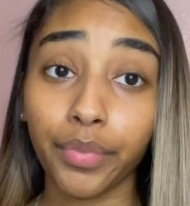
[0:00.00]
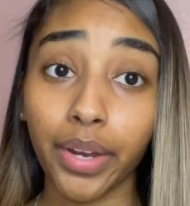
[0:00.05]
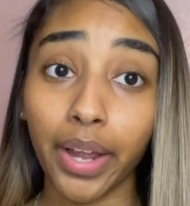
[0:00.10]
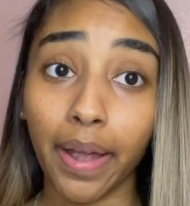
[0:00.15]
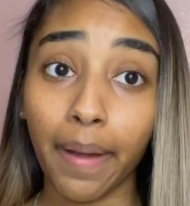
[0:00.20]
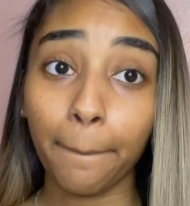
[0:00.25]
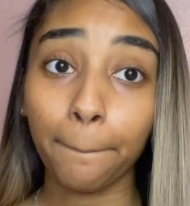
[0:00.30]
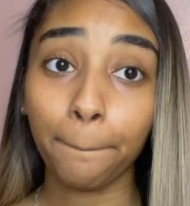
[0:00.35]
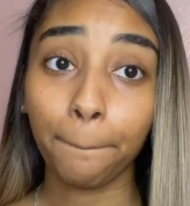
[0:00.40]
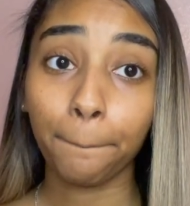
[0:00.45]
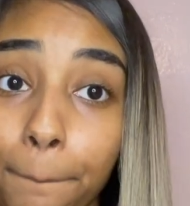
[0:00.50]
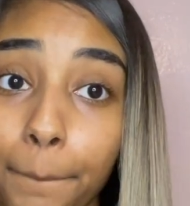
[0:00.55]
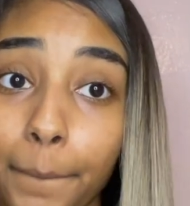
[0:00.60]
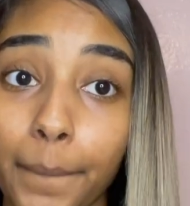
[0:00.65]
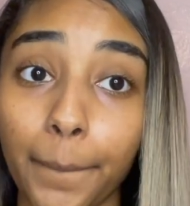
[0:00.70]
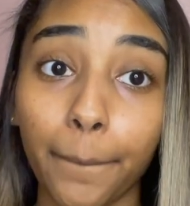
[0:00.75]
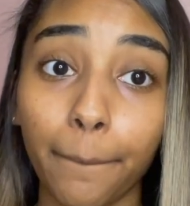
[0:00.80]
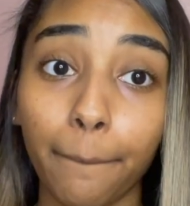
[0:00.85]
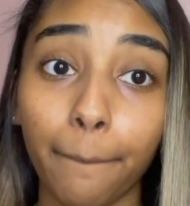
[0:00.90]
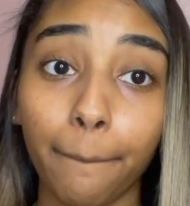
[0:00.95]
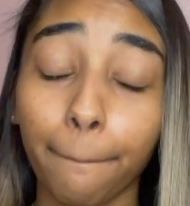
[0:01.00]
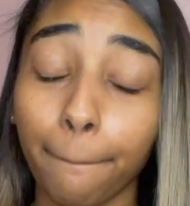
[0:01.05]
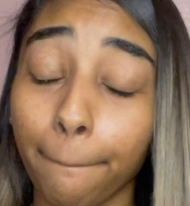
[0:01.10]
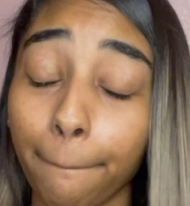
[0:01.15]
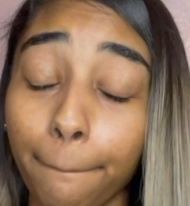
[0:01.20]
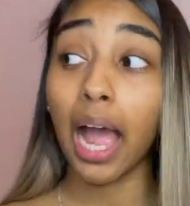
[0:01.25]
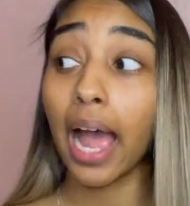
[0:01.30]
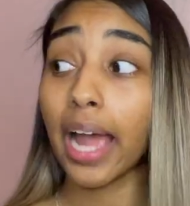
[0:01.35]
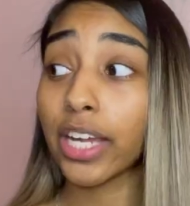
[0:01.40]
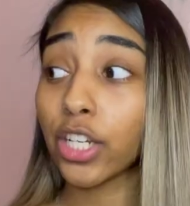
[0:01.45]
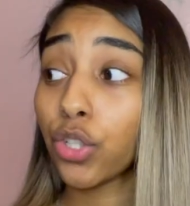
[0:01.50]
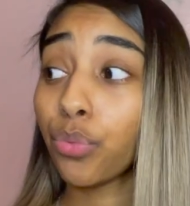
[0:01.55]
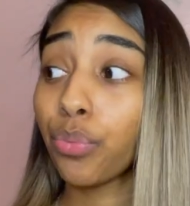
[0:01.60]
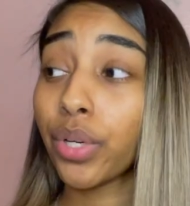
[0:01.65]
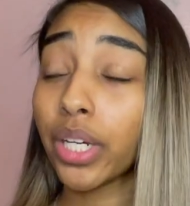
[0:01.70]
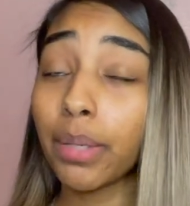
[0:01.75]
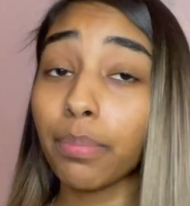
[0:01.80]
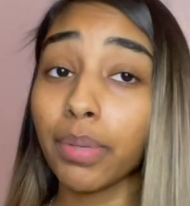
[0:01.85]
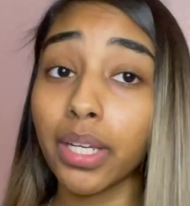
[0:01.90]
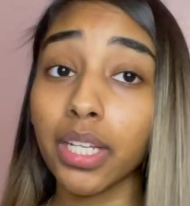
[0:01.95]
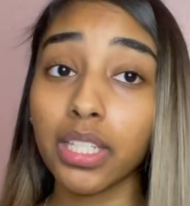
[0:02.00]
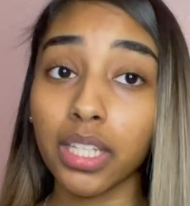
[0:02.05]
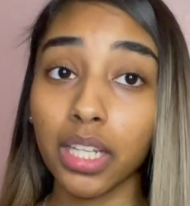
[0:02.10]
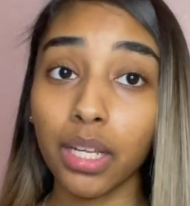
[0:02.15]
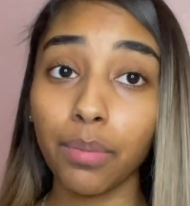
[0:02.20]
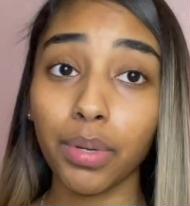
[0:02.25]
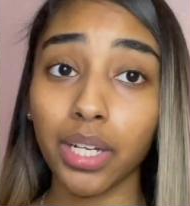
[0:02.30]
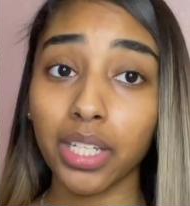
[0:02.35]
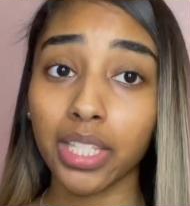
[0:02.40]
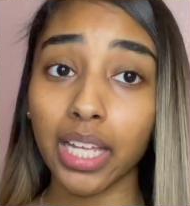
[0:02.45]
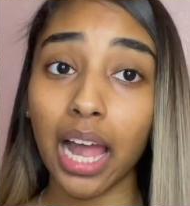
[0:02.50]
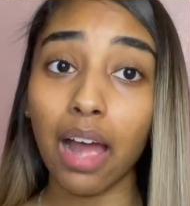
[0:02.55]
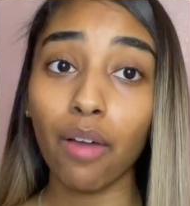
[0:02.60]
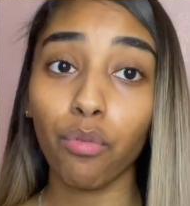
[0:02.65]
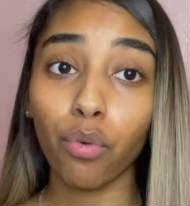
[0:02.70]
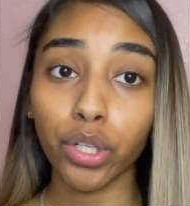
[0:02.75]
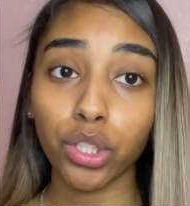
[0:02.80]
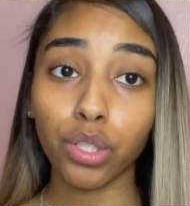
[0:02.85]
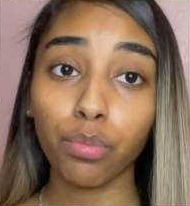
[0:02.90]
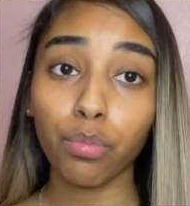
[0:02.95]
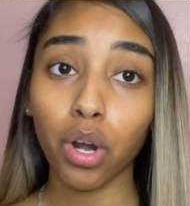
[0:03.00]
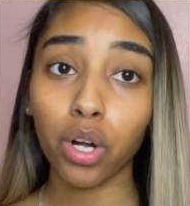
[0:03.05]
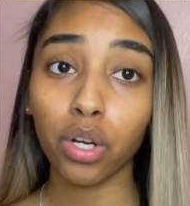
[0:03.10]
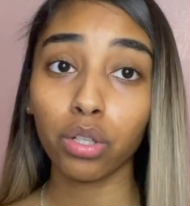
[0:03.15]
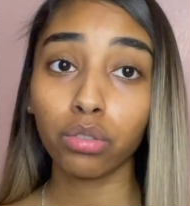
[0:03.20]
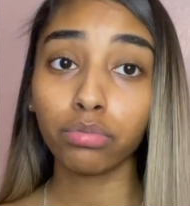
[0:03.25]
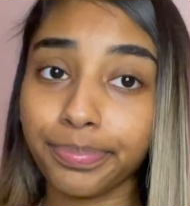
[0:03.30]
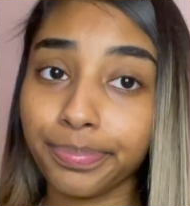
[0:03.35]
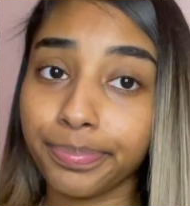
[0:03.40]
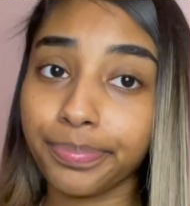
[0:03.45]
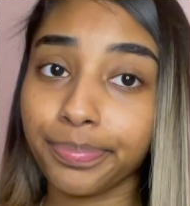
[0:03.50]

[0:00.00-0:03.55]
Yeah. I should really be asleep because I have work tomorrow.